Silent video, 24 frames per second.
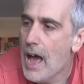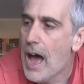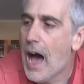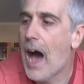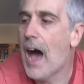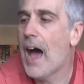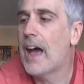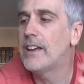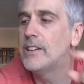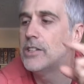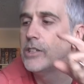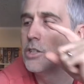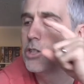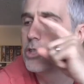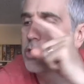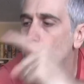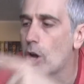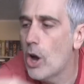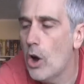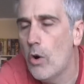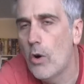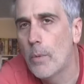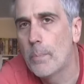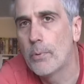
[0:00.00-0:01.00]
I
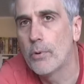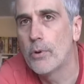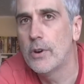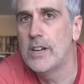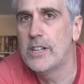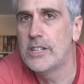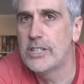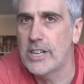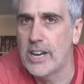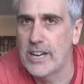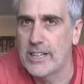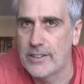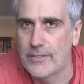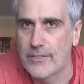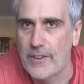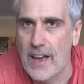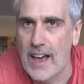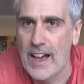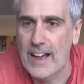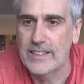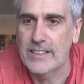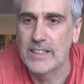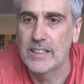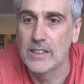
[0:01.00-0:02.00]
so appreciate the
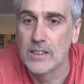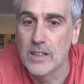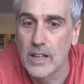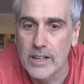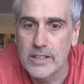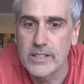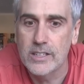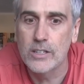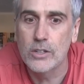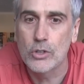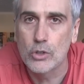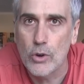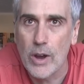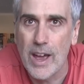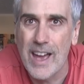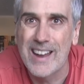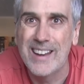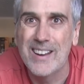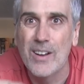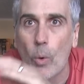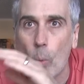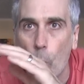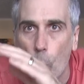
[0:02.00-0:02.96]
fact that London Dread